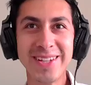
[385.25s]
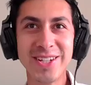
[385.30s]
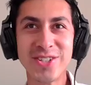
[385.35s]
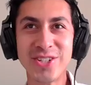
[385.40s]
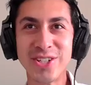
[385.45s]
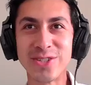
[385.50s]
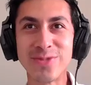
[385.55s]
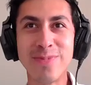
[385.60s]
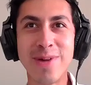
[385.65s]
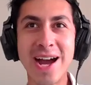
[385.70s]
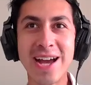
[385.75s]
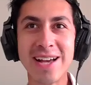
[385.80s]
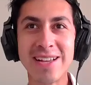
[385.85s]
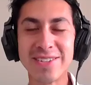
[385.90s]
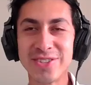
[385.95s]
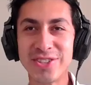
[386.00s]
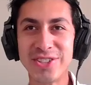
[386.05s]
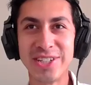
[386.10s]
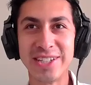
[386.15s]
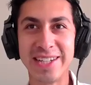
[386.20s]
She
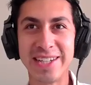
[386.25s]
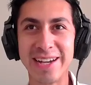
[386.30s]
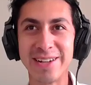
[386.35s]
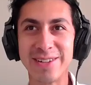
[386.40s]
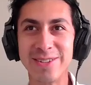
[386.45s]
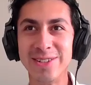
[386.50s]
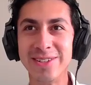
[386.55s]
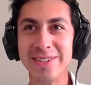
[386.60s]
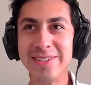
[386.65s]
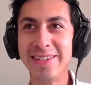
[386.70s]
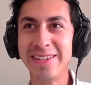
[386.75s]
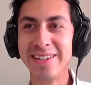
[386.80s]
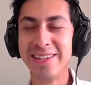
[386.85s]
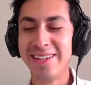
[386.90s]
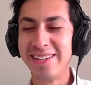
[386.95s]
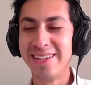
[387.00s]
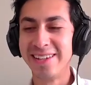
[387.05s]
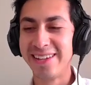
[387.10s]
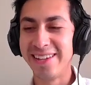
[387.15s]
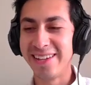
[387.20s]
smiled, she giggled,
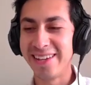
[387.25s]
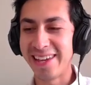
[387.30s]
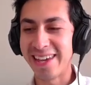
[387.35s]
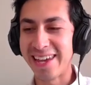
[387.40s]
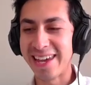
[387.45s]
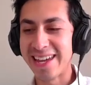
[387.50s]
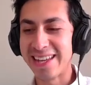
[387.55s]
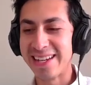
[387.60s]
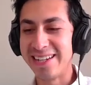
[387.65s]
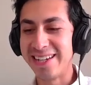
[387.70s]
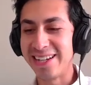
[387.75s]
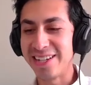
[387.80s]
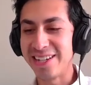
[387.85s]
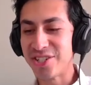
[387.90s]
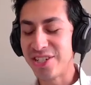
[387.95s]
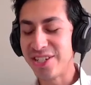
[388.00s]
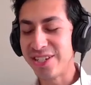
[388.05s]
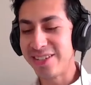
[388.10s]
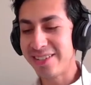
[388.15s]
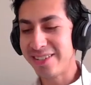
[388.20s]
and
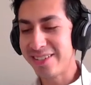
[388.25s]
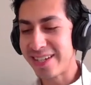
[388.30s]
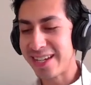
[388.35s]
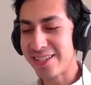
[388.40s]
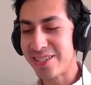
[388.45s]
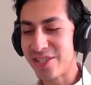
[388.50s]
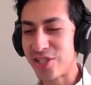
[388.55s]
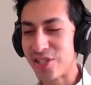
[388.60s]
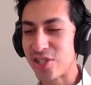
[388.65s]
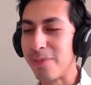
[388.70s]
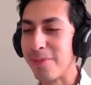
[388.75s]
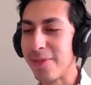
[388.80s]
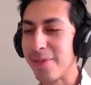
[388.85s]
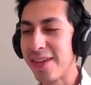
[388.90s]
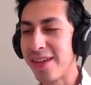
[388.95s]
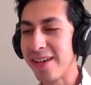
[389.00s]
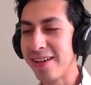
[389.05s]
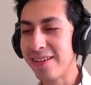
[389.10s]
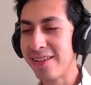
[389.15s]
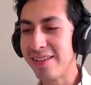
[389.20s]
she said
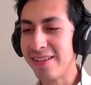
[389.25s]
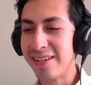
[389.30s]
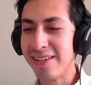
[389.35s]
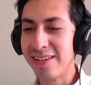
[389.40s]
something.